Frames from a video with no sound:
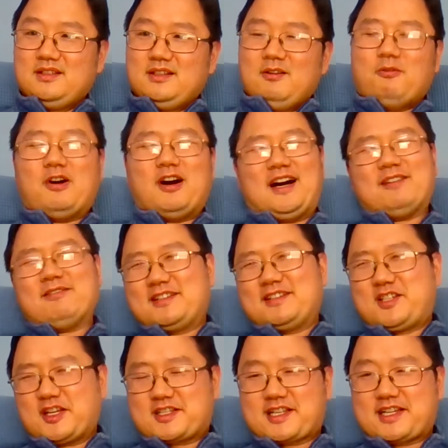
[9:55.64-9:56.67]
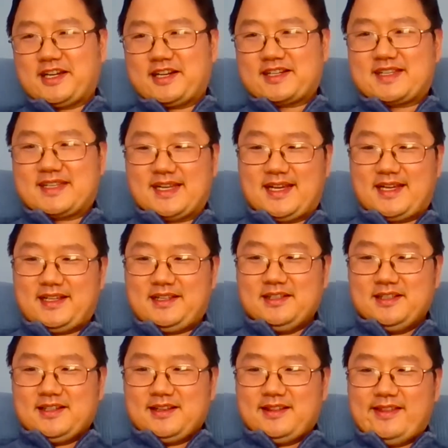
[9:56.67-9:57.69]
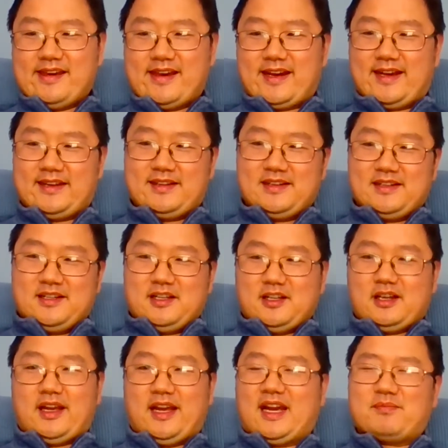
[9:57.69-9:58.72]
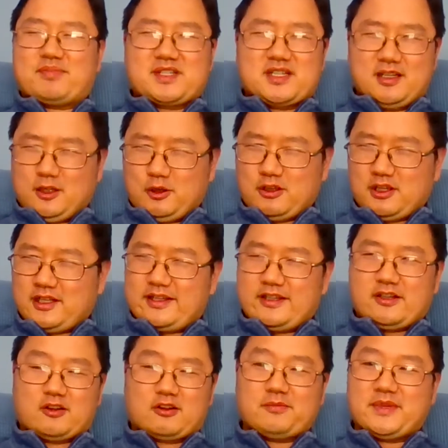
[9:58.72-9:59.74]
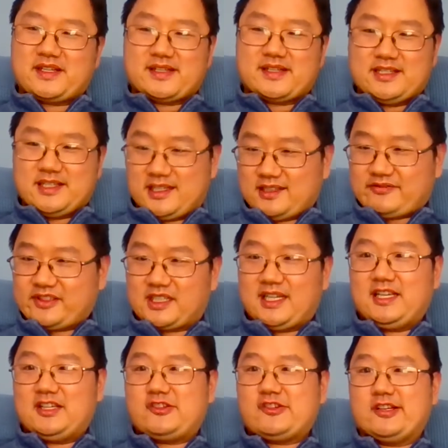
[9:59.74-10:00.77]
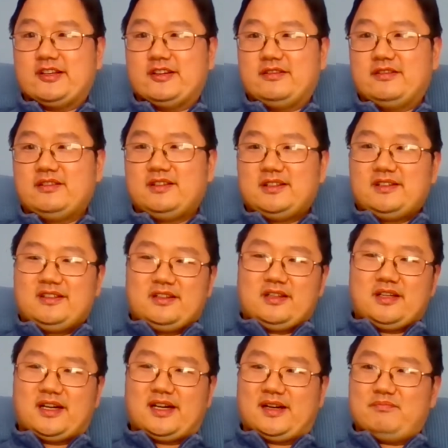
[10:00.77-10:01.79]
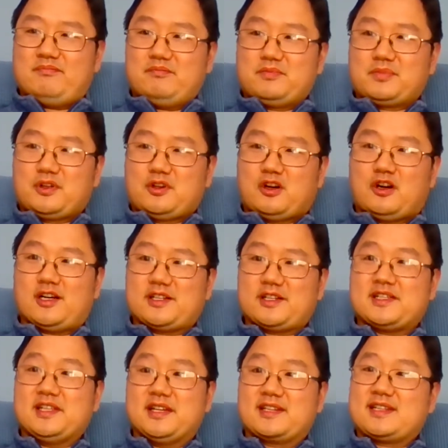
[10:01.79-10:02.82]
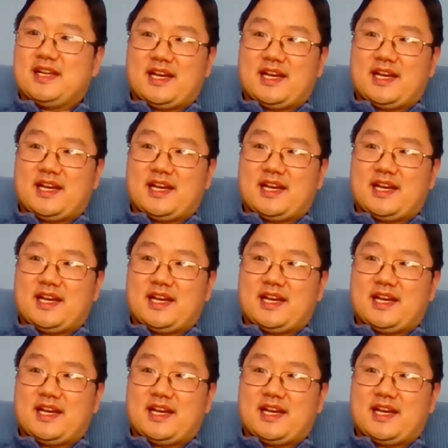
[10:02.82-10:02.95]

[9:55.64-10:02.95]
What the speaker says: Well, I was just gonna say that absolutely her misidentification caused this.